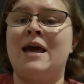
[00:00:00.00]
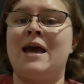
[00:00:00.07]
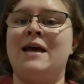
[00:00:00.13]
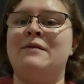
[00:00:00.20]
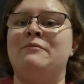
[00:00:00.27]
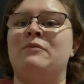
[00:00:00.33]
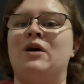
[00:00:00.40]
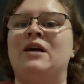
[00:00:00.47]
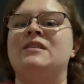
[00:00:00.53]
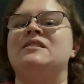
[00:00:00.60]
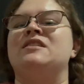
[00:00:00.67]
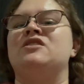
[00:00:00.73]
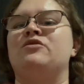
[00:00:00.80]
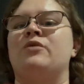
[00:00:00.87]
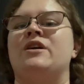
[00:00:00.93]
and my
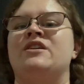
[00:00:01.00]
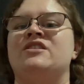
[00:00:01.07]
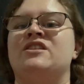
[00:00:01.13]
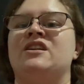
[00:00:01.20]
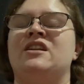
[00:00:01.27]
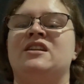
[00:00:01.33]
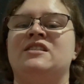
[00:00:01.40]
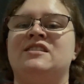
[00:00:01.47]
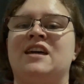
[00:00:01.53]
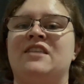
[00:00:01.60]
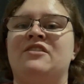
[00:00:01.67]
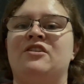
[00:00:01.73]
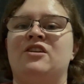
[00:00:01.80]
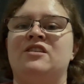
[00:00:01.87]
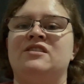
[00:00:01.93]
situation and sat
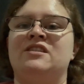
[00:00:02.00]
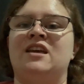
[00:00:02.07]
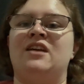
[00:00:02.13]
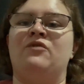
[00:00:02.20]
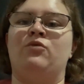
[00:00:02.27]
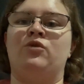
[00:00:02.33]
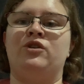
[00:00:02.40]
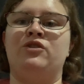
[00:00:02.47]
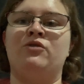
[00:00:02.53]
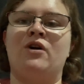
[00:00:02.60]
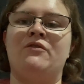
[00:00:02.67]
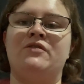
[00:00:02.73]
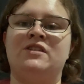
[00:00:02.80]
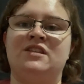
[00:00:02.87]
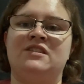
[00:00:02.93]
there and said, "Well, you
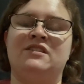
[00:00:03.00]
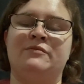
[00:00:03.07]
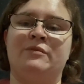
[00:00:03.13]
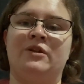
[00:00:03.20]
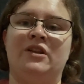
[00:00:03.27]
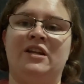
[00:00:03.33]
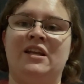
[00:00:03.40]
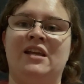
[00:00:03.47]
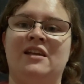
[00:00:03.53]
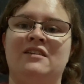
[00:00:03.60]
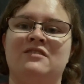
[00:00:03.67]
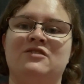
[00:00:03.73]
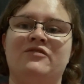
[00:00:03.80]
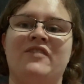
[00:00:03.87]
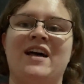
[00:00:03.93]
have a disability,
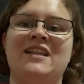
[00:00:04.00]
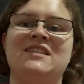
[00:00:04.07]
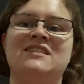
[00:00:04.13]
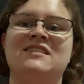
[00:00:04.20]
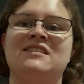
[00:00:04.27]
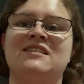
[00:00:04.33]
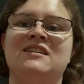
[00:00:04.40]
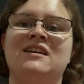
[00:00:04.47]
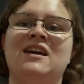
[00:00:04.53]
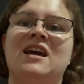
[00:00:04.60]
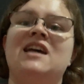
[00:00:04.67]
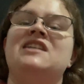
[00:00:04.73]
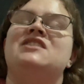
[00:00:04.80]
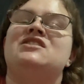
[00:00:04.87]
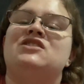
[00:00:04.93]
so that's
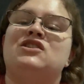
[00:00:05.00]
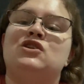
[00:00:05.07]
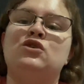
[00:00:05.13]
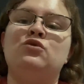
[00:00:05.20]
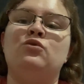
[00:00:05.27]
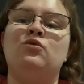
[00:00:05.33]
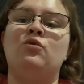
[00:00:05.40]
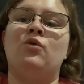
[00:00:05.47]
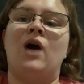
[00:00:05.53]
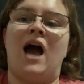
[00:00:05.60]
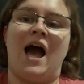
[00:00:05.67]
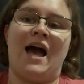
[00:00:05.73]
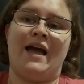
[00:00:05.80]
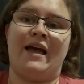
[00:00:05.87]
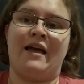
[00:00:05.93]
it's too
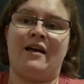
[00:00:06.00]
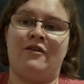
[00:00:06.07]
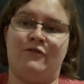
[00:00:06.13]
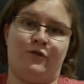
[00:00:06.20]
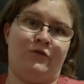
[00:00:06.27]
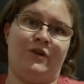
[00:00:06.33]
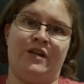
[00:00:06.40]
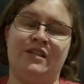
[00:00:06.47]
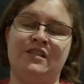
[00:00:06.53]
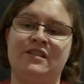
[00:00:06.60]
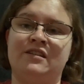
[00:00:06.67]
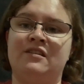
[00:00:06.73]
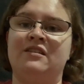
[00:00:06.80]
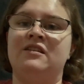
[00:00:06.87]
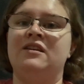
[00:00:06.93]
high of a
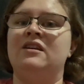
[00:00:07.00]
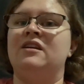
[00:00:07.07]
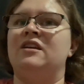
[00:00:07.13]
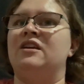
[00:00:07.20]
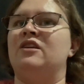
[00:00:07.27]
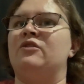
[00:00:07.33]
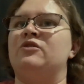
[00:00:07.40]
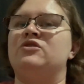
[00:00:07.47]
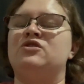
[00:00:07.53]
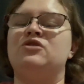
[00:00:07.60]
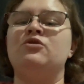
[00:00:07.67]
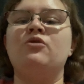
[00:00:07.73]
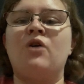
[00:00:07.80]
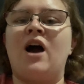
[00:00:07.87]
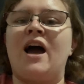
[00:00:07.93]
risk." You know, it's
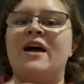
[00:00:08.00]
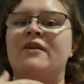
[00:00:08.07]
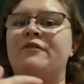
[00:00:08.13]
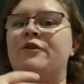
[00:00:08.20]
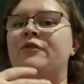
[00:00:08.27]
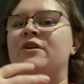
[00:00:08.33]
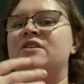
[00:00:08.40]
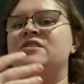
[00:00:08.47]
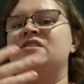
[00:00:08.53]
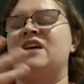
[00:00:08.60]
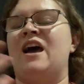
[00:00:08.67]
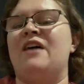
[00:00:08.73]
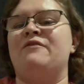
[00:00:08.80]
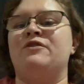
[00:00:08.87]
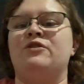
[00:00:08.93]
too high of a risk to
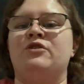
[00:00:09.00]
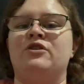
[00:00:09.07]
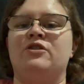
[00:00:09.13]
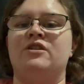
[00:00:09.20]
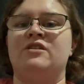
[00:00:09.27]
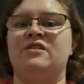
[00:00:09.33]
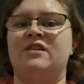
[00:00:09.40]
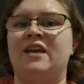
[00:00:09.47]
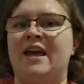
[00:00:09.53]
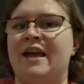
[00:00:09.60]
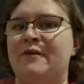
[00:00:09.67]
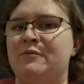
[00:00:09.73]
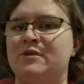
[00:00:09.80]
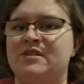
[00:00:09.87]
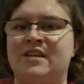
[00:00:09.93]
have you here at
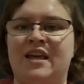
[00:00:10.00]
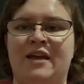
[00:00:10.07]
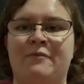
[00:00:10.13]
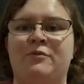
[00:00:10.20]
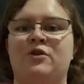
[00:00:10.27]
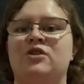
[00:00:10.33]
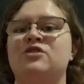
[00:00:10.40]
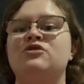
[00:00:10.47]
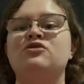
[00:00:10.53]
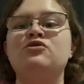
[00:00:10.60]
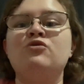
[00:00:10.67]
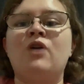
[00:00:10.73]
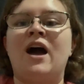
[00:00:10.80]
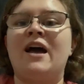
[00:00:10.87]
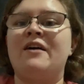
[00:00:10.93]
camp as a camper. It's
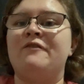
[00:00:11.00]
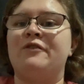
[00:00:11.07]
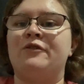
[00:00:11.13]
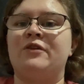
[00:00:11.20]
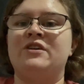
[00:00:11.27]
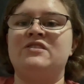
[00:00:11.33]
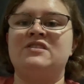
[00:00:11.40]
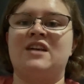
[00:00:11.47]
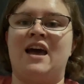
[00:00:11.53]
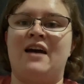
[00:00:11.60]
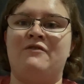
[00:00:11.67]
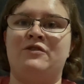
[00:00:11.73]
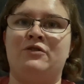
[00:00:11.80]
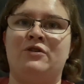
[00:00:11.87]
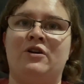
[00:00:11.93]
too high of a risk to
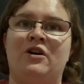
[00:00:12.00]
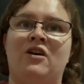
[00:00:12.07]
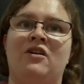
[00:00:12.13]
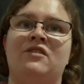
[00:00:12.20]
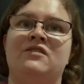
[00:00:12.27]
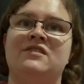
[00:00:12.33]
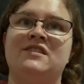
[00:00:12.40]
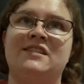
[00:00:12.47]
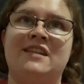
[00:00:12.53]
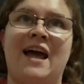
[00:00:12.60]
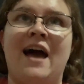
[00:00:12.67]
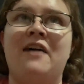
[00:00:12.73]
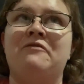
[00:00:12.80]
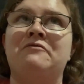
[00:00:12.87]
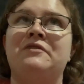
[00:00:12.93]
have you here on staff